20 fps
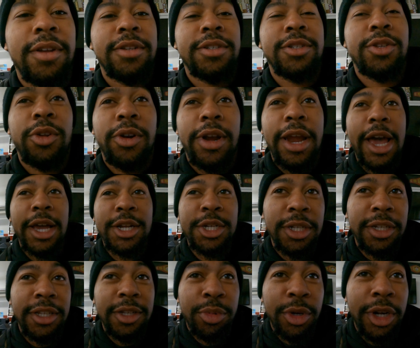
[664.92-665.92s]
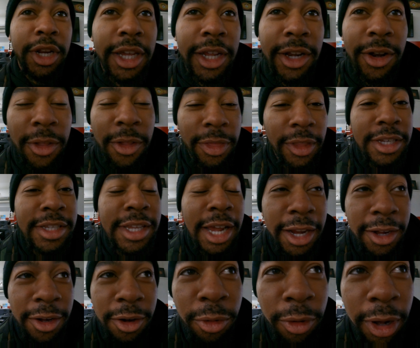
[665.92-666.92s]
So they're actually putting it on the
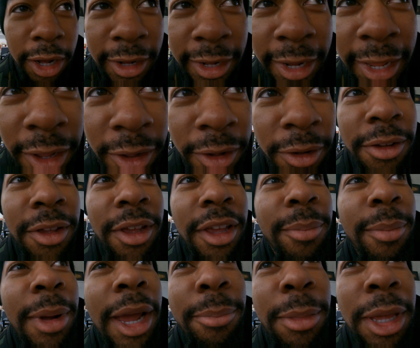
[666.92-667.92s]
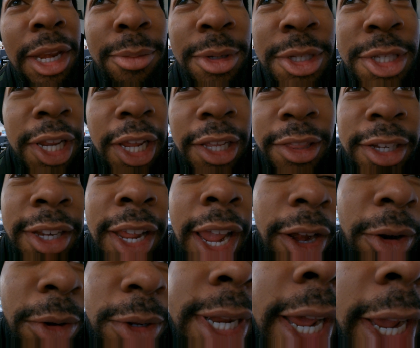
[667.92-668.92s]
dyno right now, and I made a mistake. The
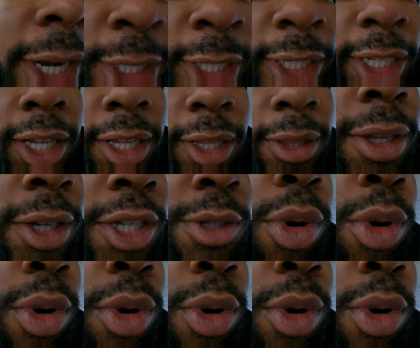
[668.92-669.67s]
dyno is actually in this